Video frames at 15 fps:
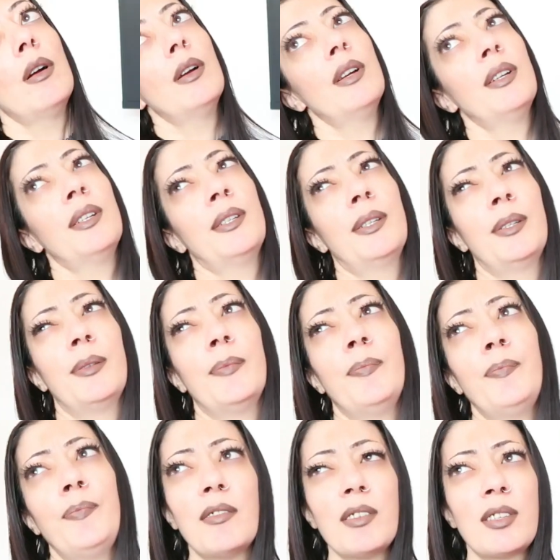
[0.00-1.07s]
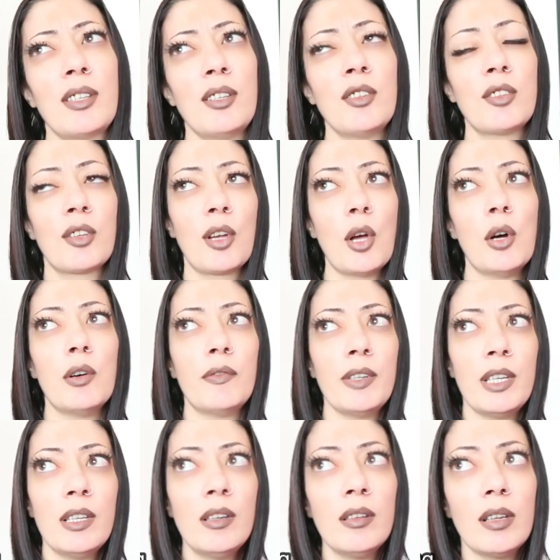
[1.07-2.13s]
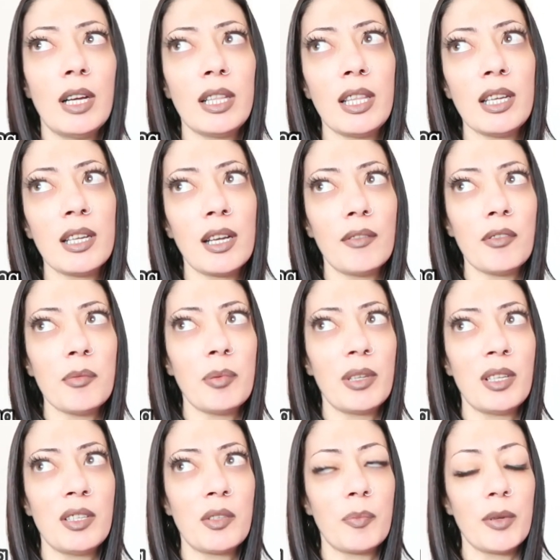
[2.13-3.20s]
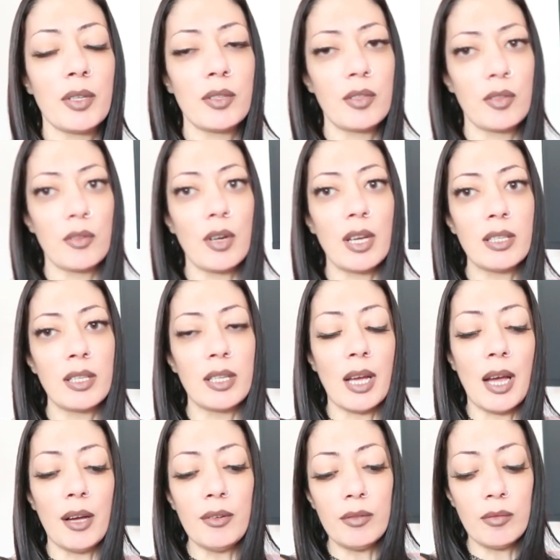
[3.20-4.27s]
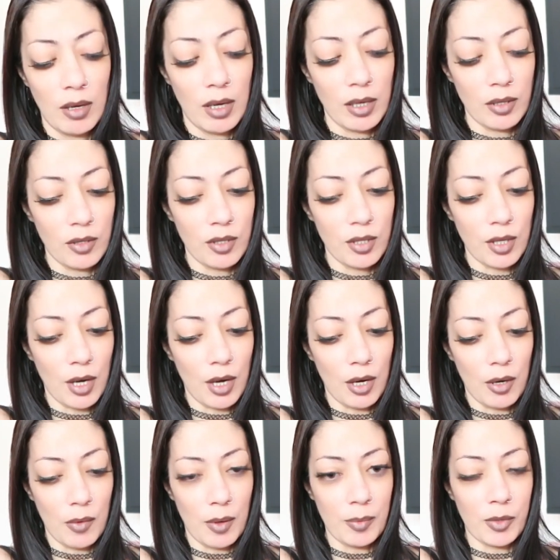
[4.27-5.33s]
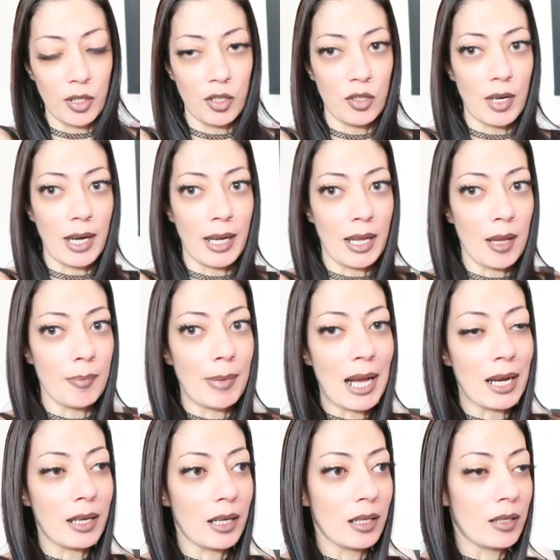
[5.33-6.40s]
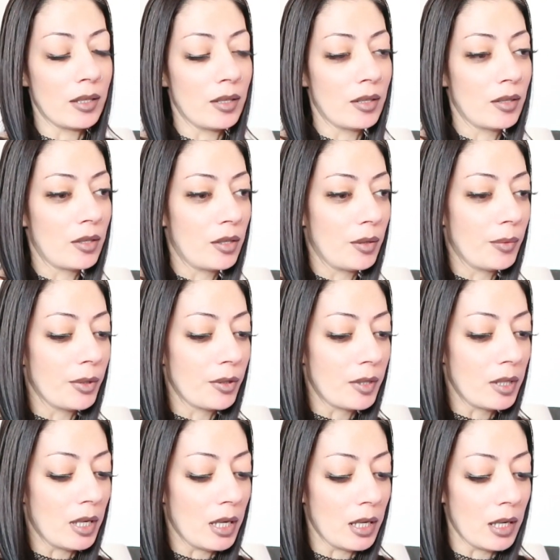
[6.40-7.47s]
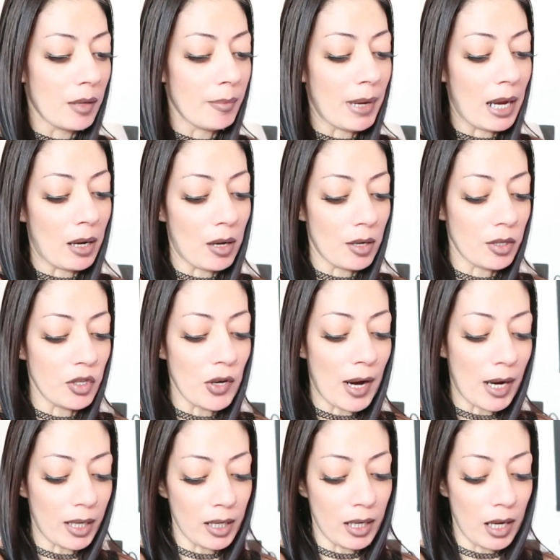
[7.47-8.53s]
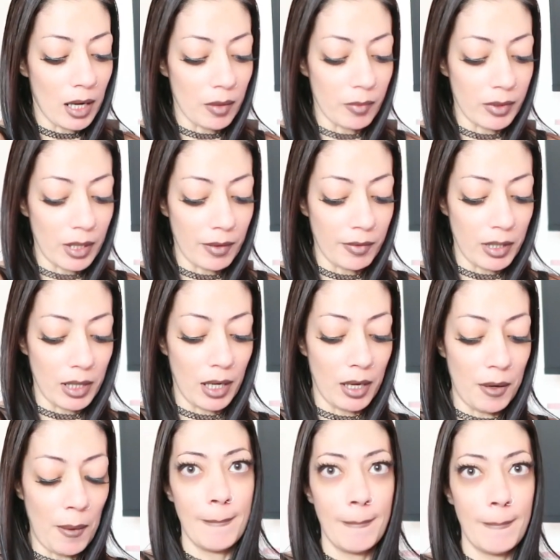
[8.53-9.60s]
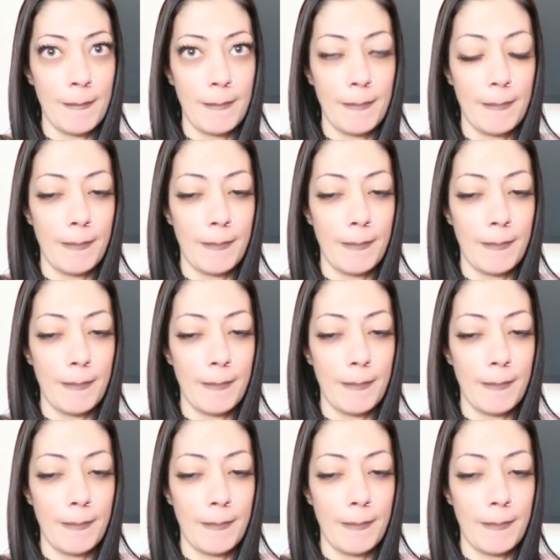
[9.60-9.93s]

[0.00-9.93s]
Um, ever since I think everybody's been stressed out and so I'm just trying to get back in the routine and back on track again with everything. Okay.